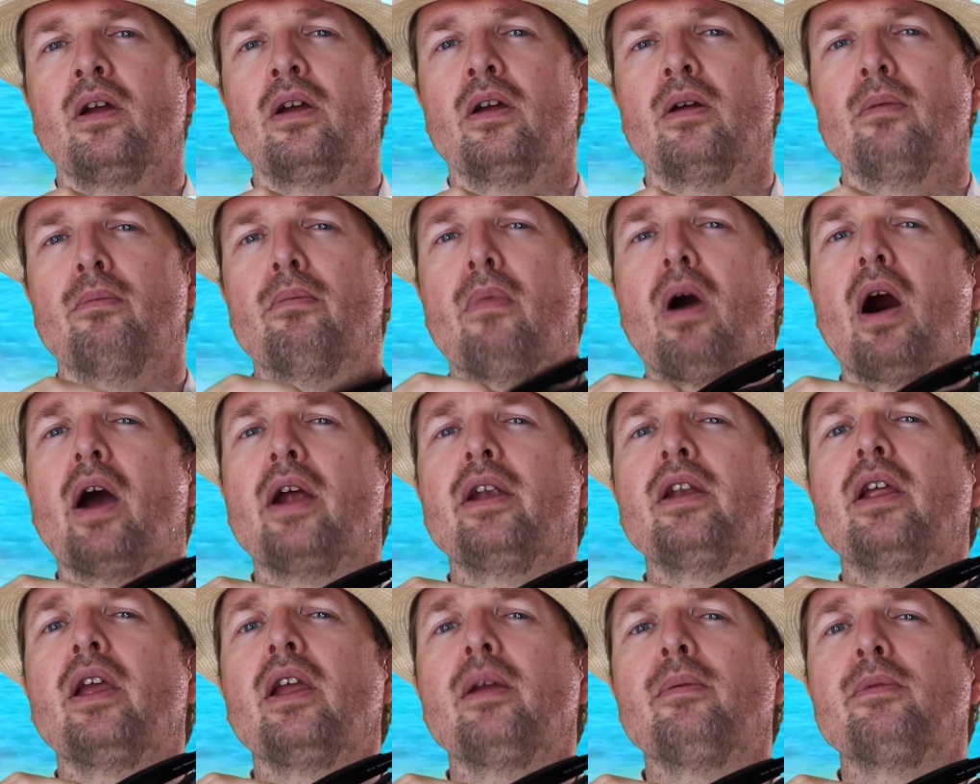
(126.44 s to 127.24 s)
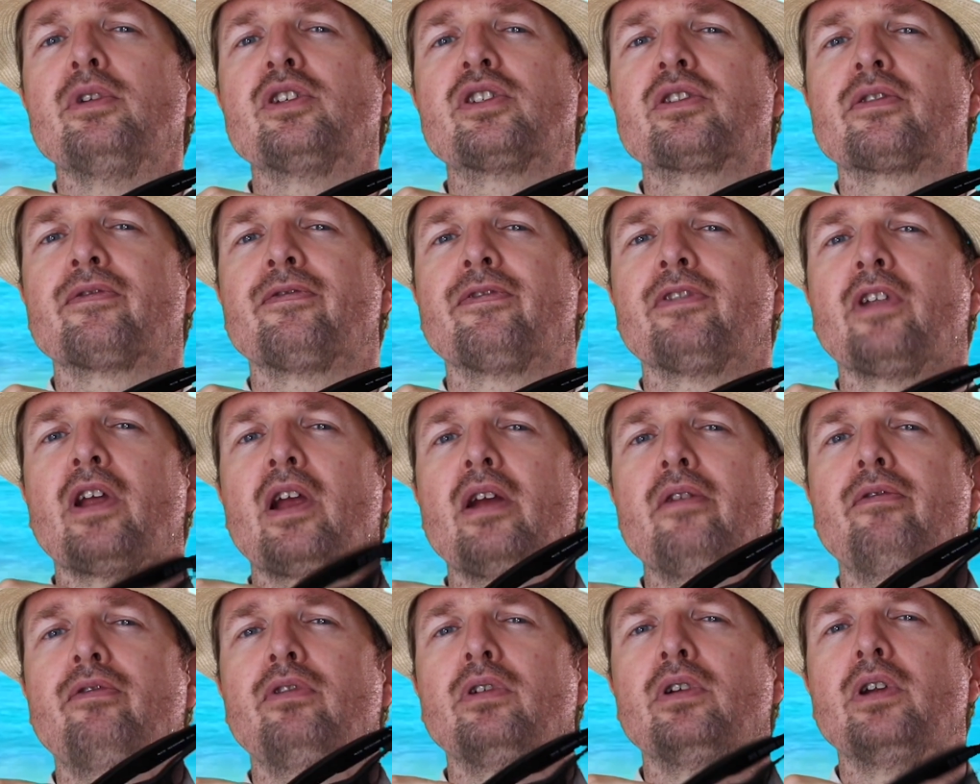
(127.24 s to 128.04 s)
My name is
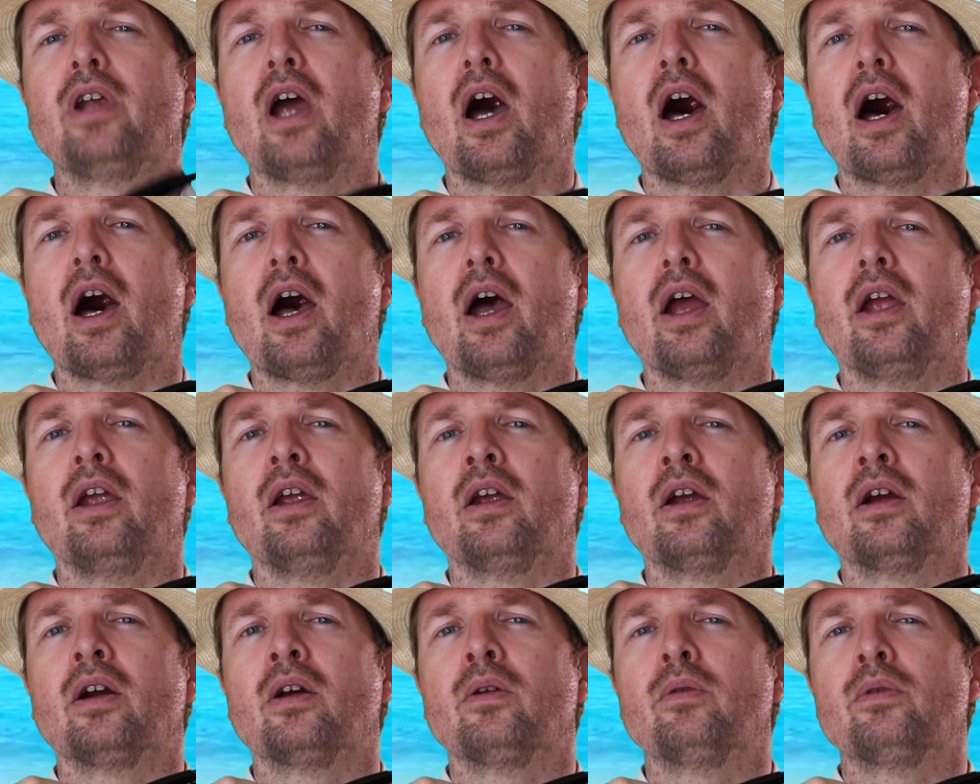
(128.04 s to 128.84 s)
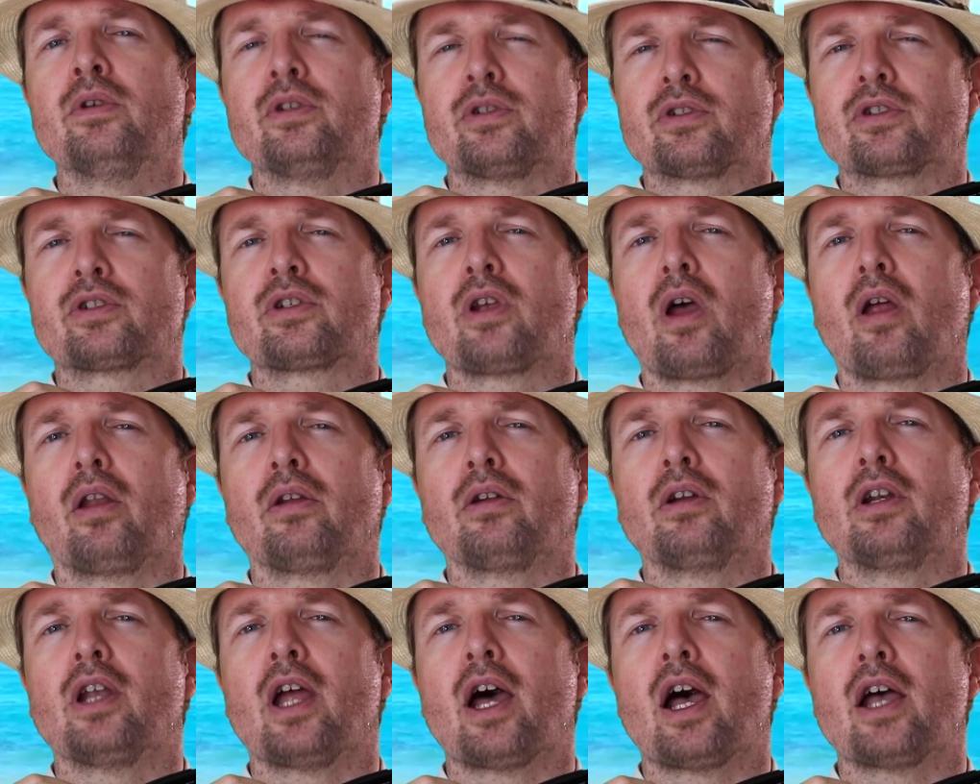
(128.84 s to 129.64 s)
Flavor Guy with
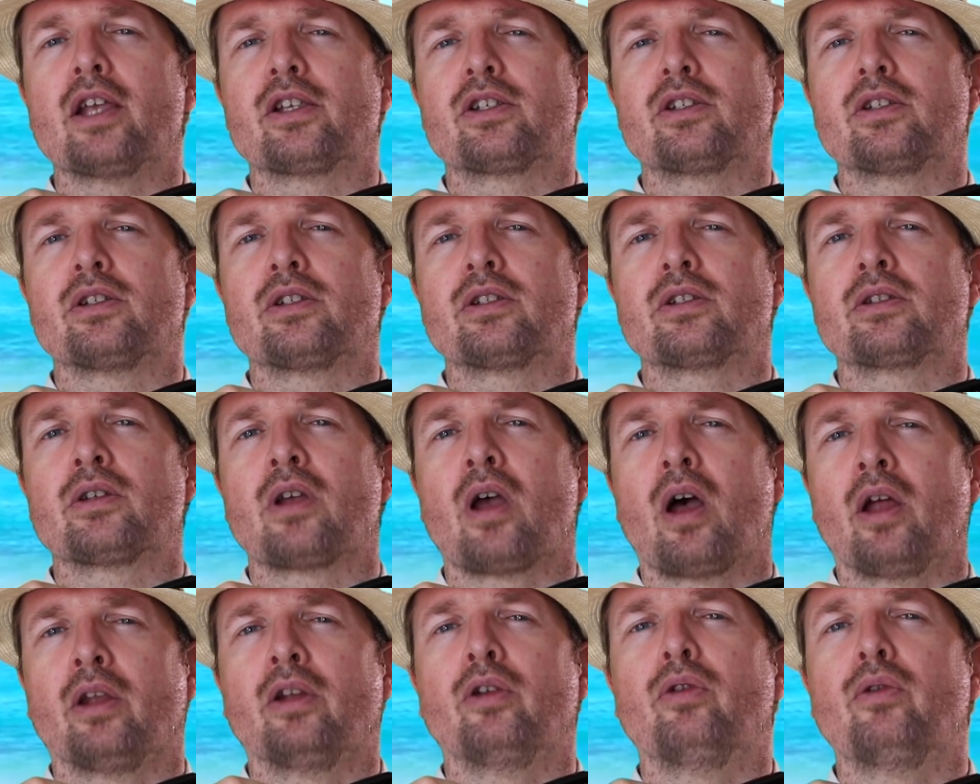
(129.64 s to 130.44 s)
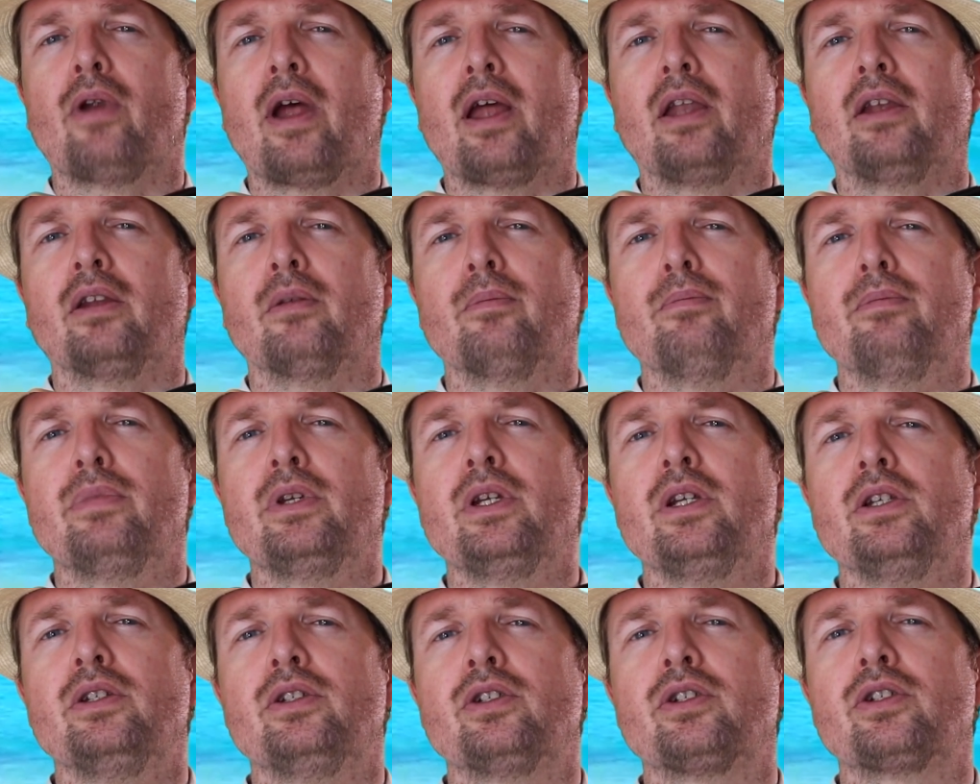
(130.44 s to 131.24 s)
sunglasses on a random
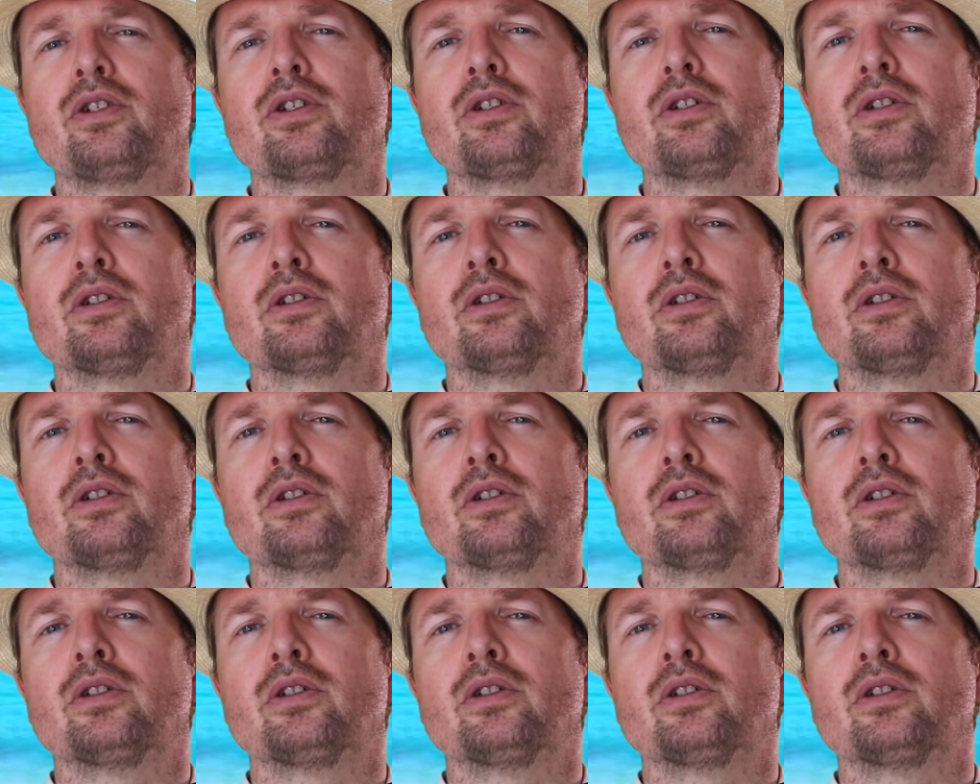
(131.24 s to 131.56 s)
beach.